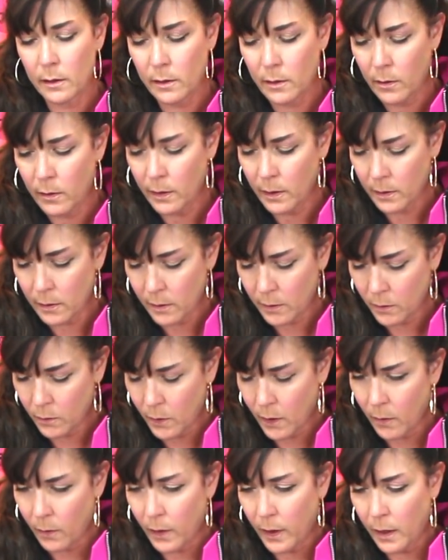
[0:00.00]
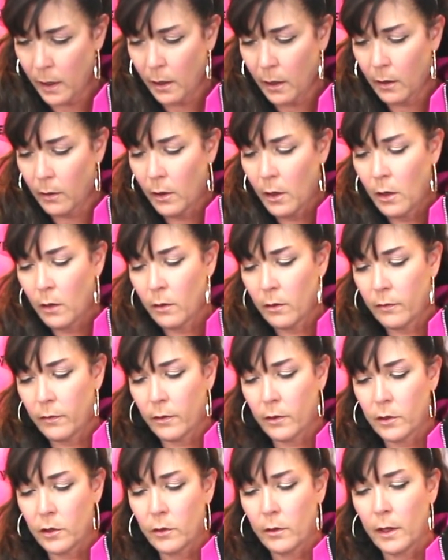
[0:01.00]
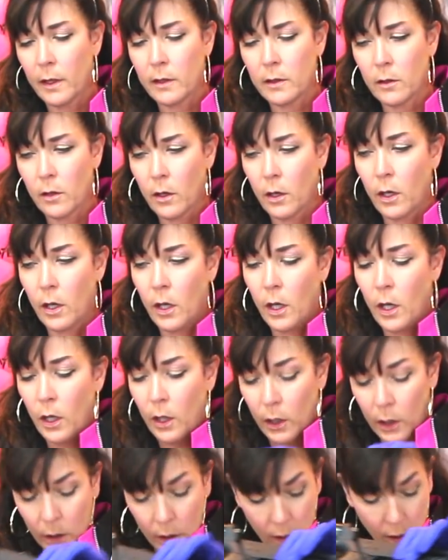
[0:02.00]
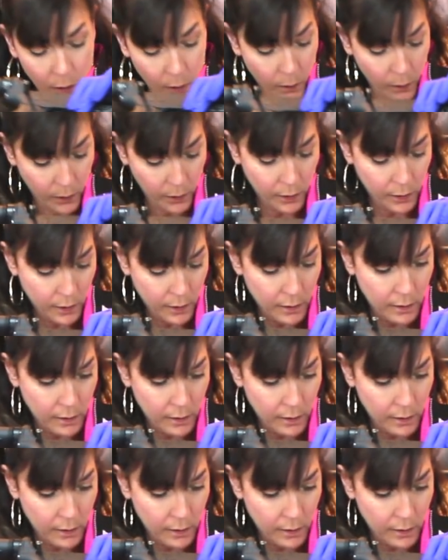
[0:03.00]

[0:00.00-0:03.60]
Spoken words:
So this is where we here refer to as our lower